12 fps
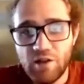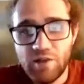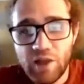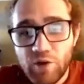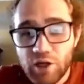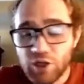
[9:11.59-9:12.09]

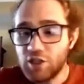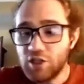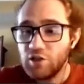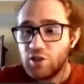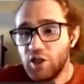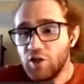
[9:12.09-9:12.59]
then we can just
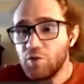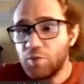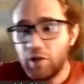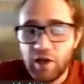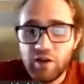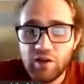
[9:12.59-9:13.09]
continue
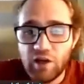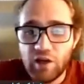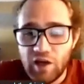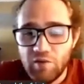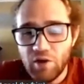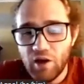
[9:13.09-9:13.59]
playing the
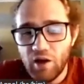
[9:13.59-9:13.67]
game